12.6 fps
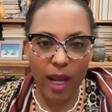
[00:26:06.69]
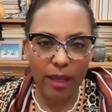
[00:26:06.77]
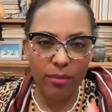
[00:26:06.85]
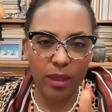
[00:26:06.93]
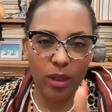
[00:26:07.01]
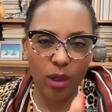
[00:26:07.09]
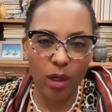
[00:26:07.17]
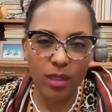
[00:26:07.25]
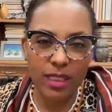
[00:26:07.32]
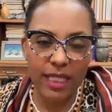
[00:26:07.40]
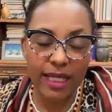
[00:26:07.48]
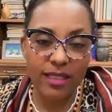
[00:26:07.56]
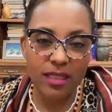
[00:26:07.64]
Why?
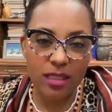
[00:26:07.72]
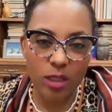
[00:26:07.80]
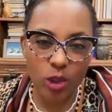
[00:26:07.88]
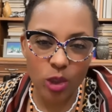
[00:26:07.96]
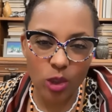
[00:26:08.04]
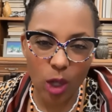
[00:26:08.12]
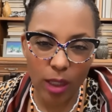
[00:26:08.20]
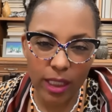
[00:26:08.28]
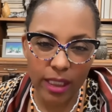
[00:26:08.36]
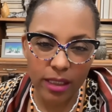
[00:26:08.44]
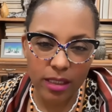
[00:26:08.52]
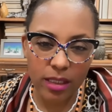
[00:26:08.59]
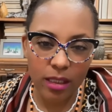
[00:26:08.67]
Because there isn't a
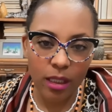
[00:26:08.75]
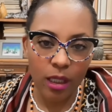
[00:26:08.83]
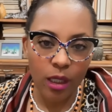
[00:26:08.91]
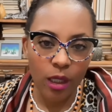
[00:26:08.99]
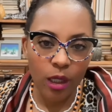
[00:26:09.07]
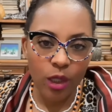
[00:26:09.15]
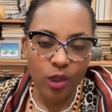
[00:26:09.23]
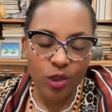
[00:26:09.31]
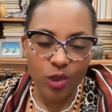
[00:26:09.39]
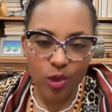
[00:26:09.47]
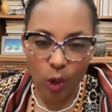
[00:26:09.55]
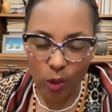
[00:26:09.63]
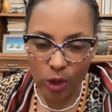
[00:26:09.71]
solid
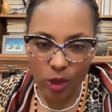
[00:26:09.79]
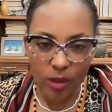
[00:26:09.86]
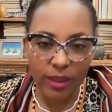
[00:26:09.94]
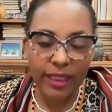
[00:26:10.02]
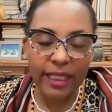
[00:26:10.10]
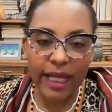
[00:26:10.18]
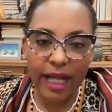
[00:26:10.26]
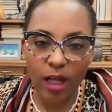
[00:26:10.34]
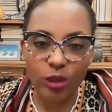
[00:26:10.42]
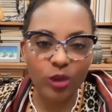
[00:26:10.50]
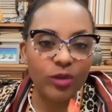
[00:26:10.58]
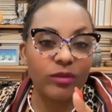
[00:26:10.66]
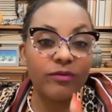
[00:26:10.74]
social and
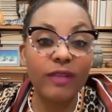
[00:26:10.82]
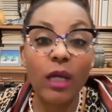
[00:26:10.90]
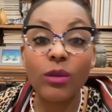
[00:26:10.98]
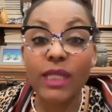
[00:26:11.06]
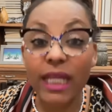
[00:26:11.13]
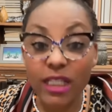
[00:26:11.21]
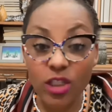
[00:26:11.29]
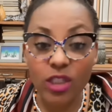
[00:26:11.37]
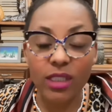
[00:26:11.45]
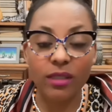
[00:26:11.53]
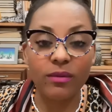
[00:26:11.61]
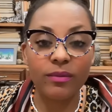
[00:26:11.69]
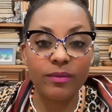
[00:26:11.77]
cultural
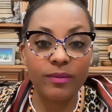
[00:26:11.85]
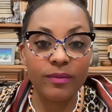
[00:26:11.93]
foundation.